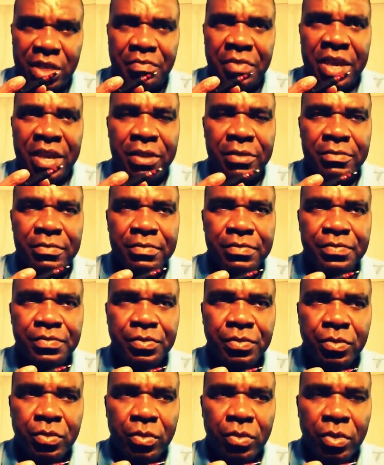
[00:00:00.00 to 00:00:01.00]
in me.
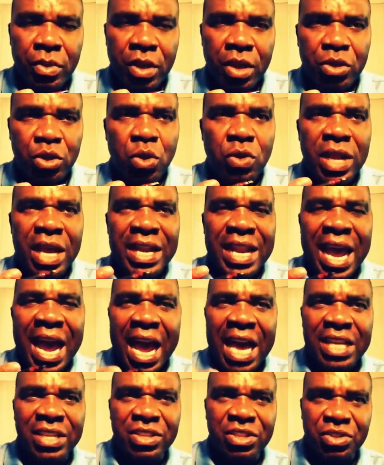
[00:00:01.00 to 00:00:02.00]
So that
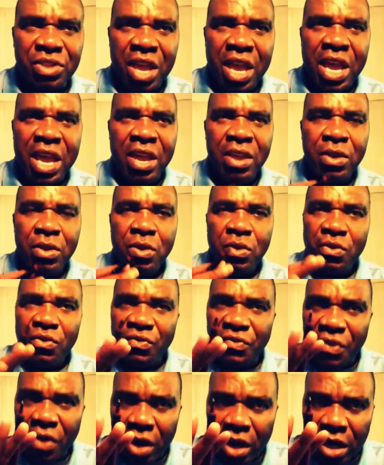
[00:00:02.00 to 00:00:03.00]
I stay
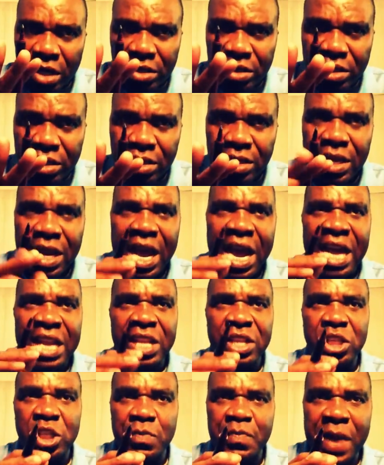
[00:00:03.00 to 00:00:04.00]
focused
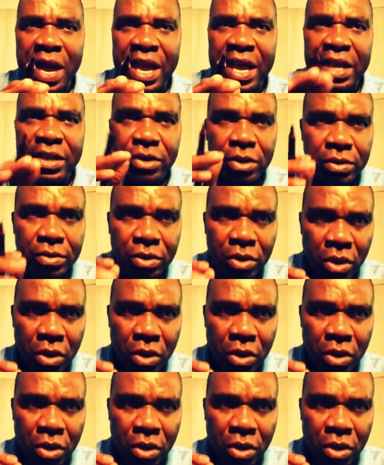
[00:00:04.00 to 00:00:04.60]
and inspired